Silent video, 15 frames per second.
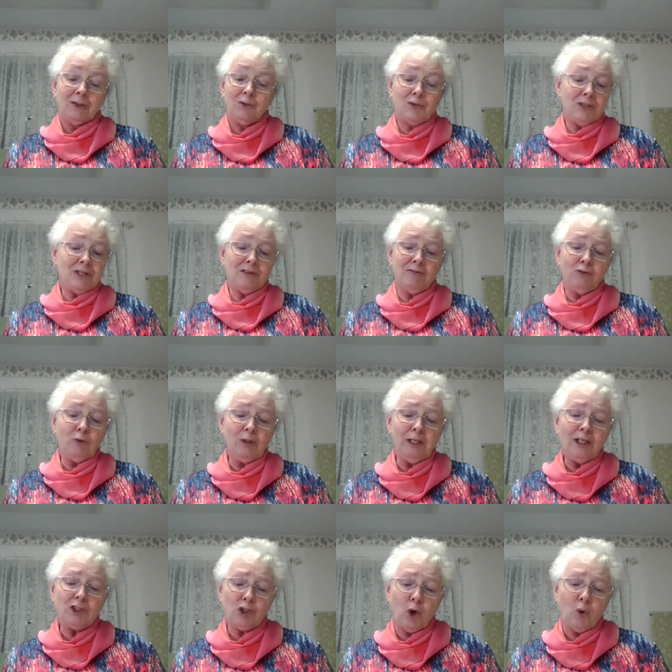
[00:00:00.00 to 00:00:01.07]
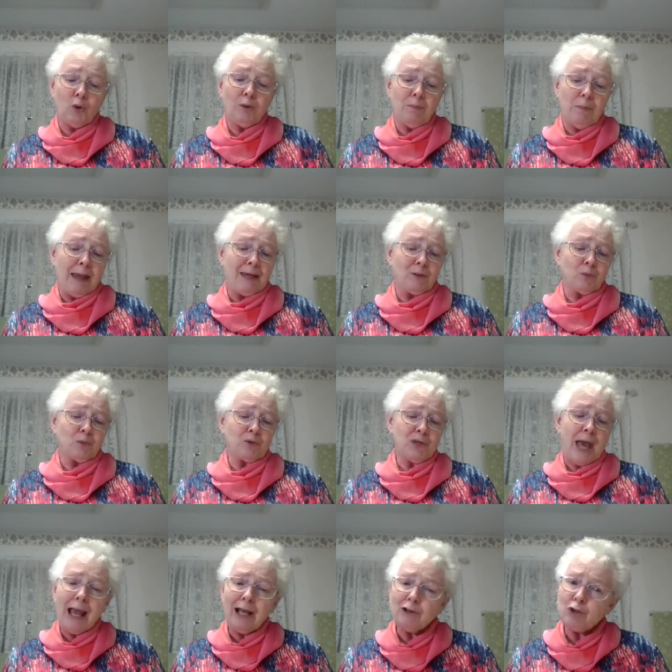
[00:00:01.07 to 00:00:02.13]
You see, the foolish old man
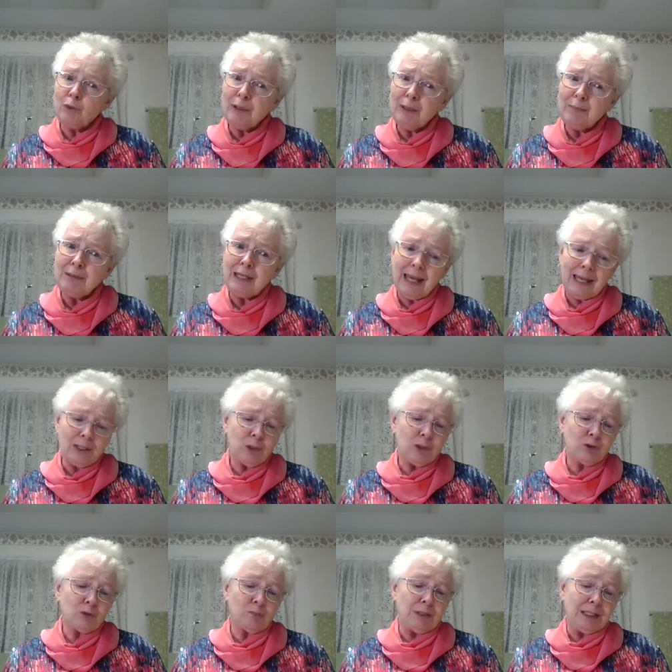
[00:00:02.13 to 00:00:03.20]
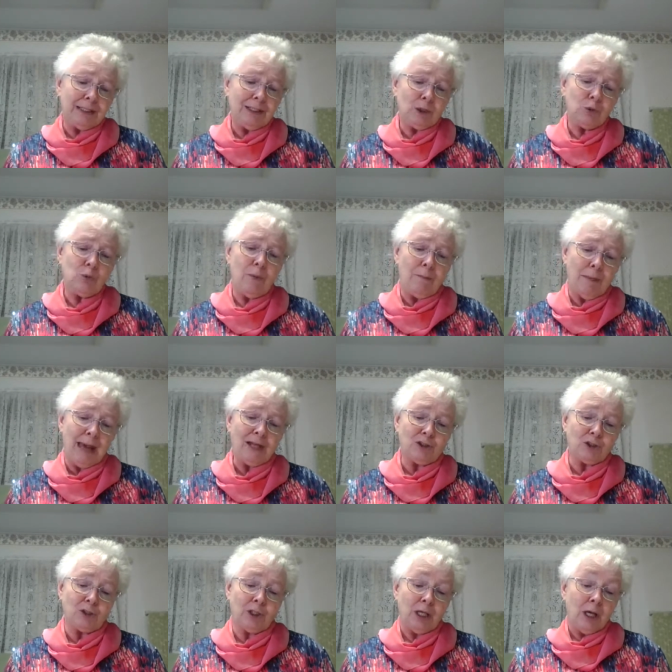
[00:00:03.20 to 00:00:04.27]
was actually beginning to
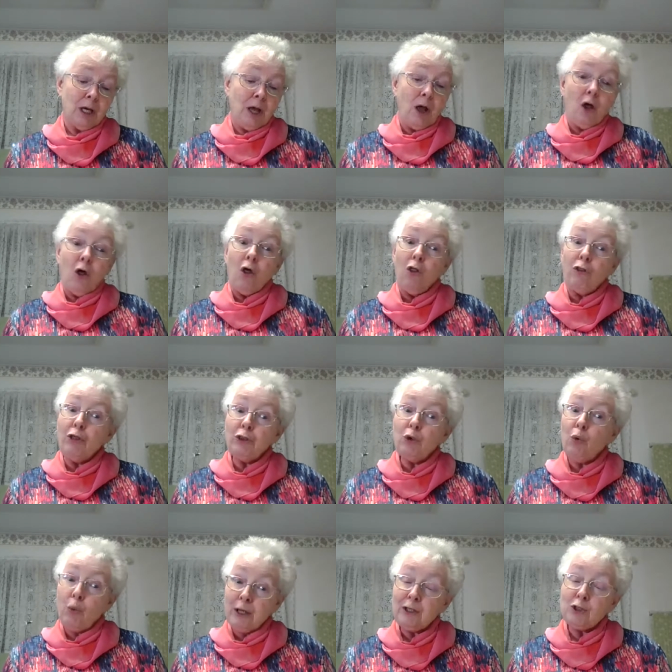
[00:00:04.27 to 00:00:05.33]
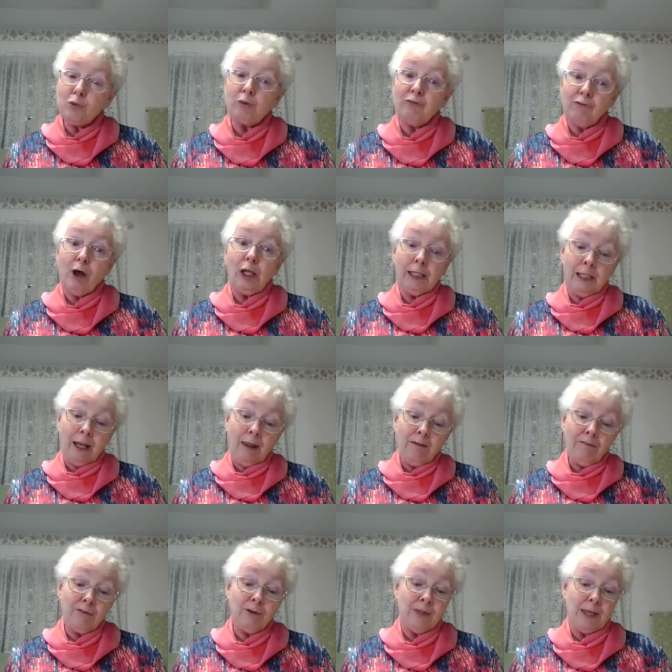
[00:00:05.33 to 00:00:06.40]
imagine that the witch would fall in
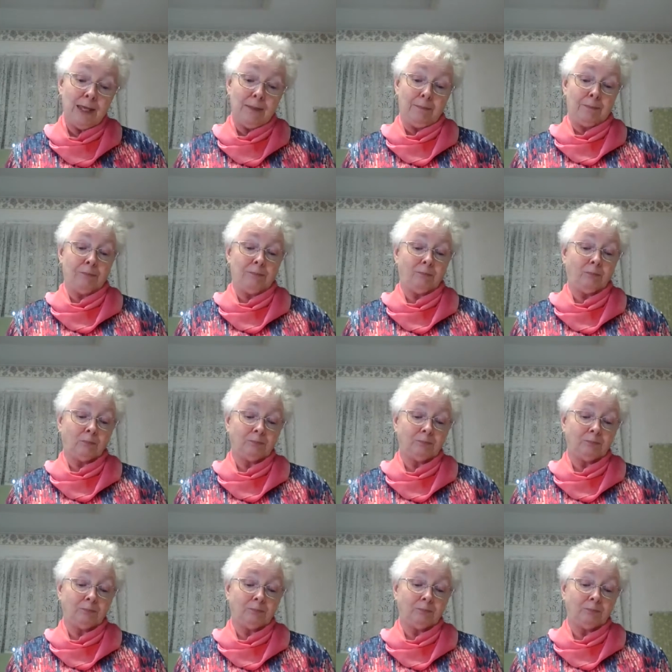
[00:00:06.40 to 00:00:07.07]
love with him.